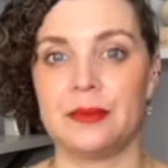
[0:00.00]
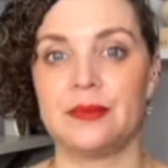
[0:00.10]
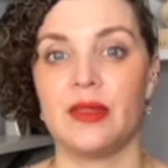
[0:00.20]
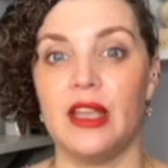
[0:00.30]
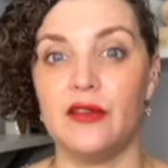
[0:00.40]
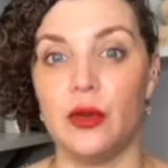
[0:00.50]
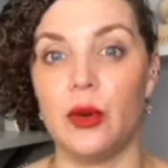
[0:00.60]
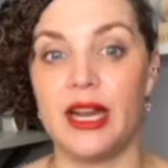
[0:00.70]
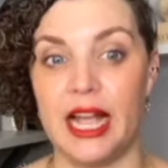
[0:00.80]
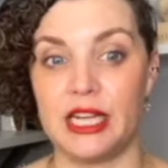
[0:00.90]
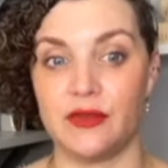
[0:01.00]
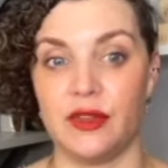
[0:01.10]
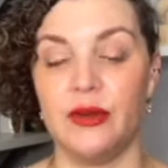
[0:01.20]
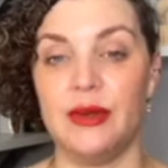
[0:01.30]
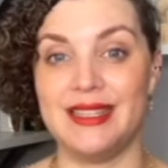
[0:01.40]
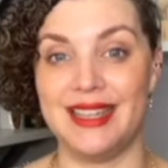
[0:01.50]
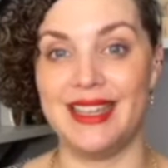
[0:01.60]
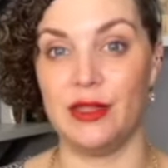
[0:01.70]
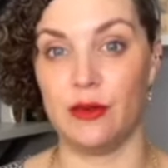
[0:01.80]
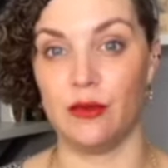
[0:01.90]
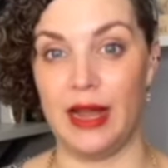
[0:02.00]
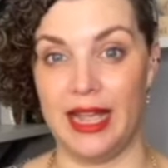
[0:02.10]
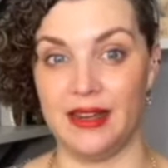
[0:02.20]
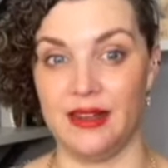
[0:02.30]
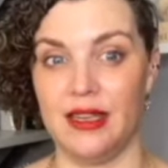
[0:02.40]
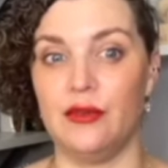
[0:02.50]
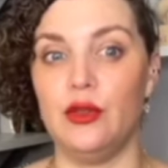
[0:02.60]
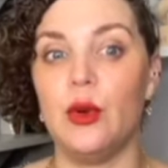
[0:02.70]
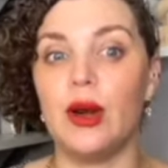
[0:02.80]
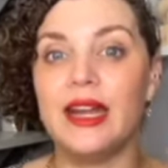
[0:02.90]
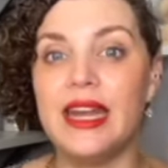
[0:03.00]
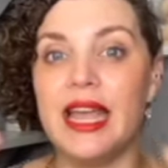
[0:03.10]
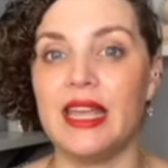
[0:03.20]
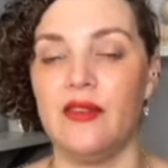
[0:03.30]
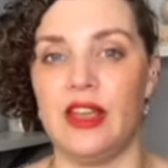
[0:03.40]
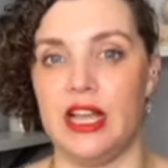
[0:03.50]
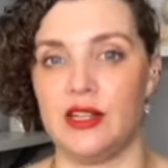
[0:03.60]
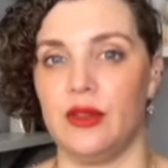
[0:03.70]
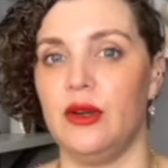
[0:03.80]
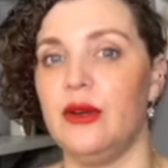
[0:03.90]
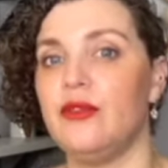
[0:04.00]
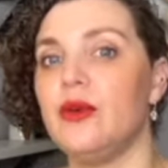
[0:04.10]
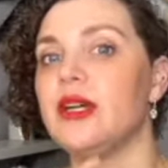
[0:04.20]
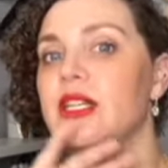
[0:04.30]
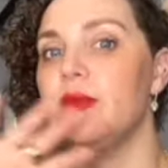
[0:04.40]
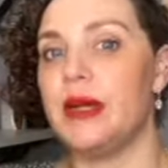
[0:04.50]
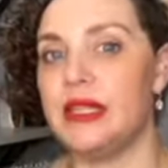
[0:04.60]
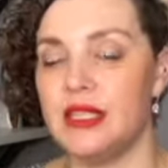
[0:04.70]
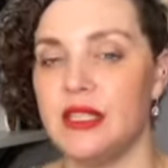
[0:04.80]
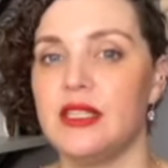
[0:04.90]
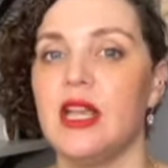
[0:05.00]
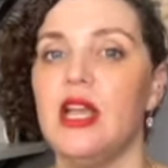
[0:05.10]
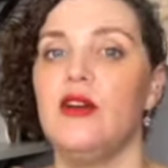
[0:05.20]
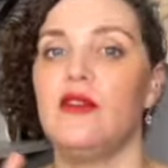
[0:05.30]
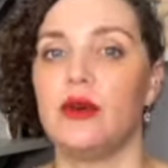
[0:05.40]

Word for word: If your cash flow is in the red, if you are negative cash flow, if your expenses for